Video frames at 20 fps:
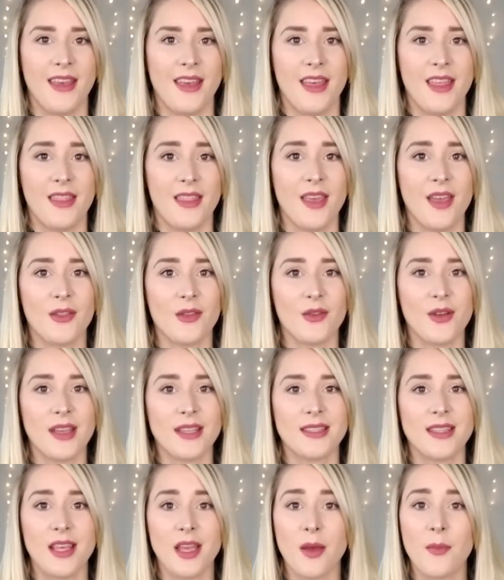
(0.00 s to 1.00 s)
The other
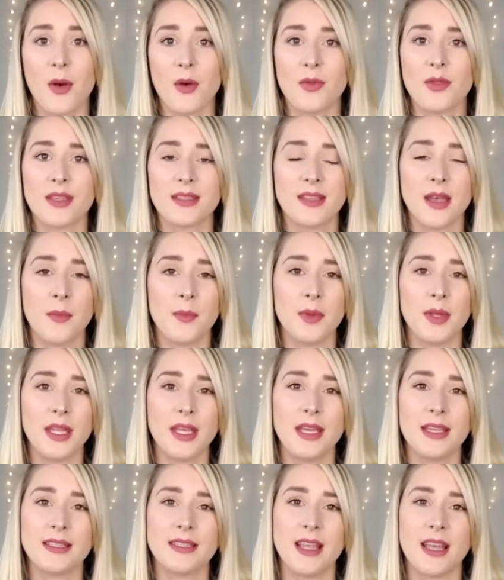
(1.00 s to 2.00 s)
nice thing about this
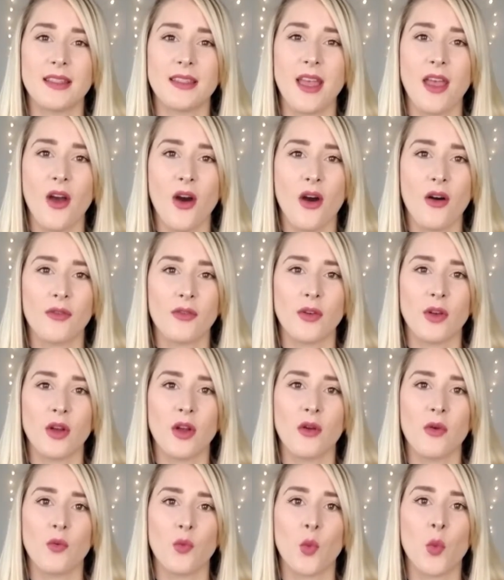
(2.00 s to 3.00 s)
company is that they
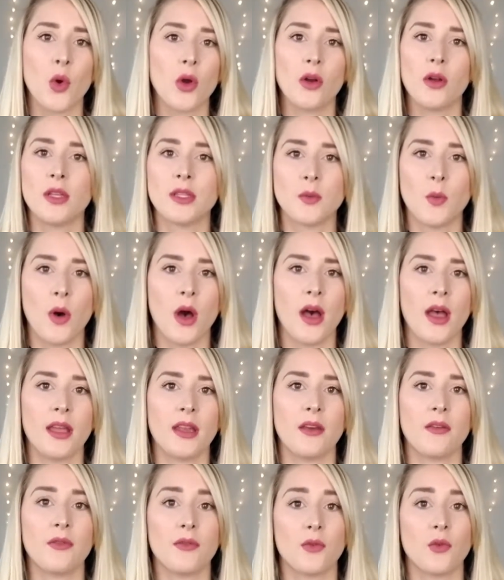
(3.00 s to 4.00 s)
offer
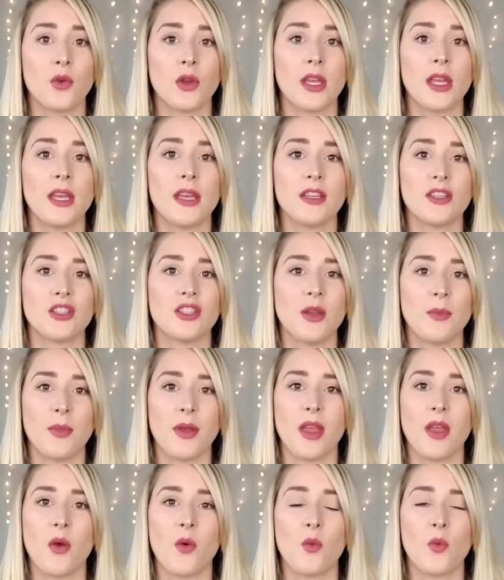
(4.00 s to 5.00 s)
worldwide free
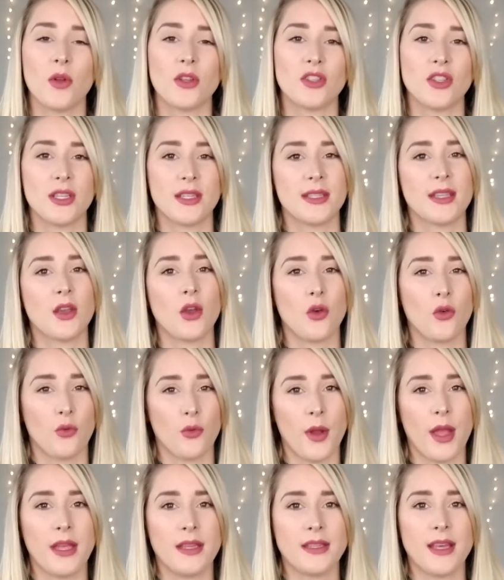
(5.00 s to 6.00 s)
shipping, which is
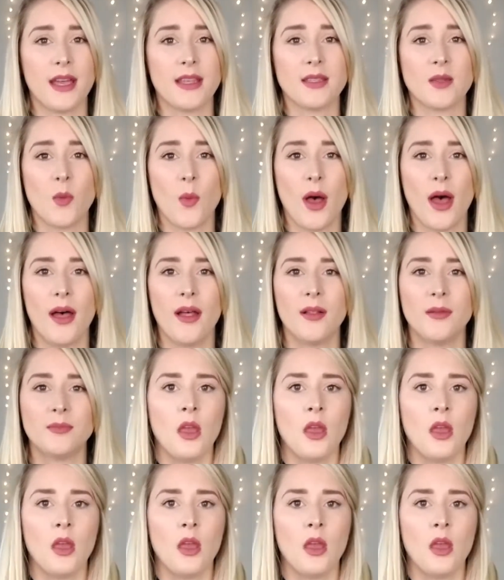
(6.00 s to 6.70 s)
great as well.